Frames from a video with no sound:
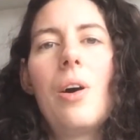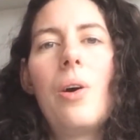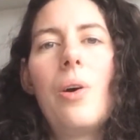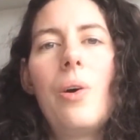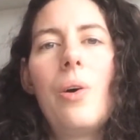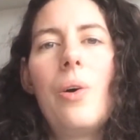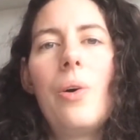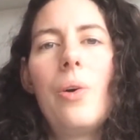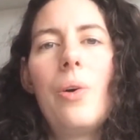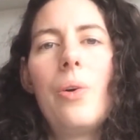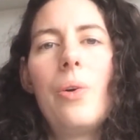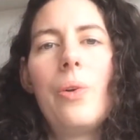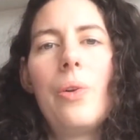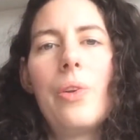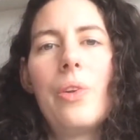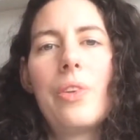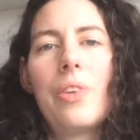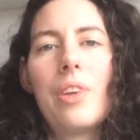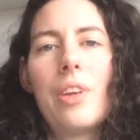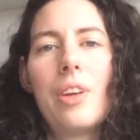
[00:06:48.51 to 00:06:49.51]
all
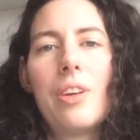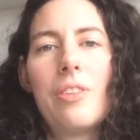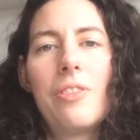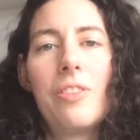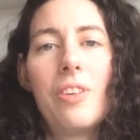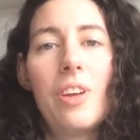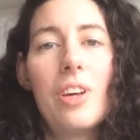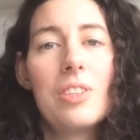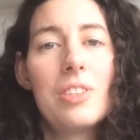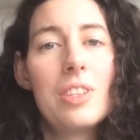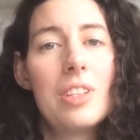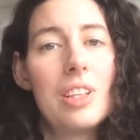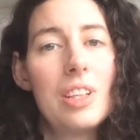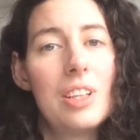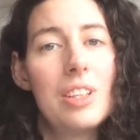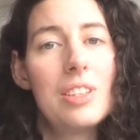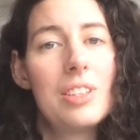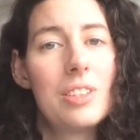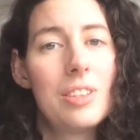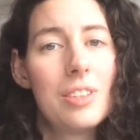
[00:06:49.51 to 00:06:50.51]
the
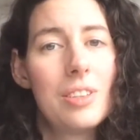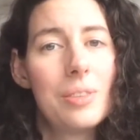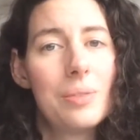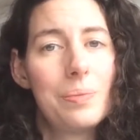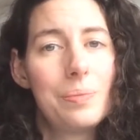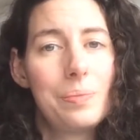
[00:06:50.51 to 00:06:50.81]
velocities